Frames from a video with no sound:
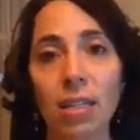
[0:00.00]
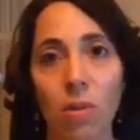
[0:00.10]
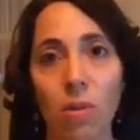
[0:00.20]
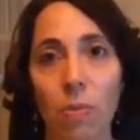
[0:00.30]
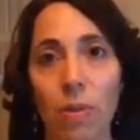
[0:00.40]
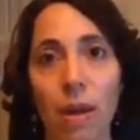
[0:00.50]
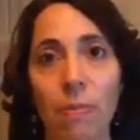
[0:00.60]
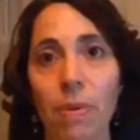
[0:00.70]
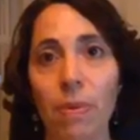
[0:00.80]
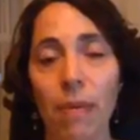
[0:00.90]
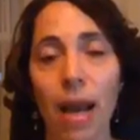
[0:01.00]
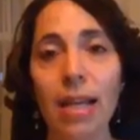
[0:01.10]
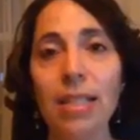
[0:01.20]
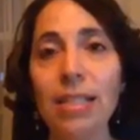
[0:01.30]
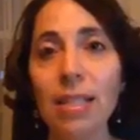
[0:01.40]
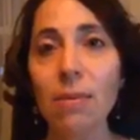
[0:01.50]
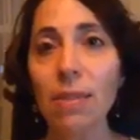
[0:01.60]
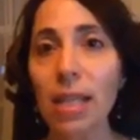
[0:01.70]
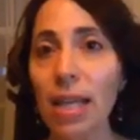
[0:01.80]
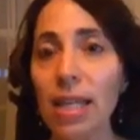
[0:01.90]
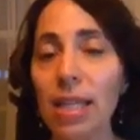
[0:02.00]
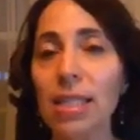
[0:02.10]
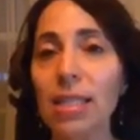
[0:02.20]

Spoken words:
you open up your mind to see what that is.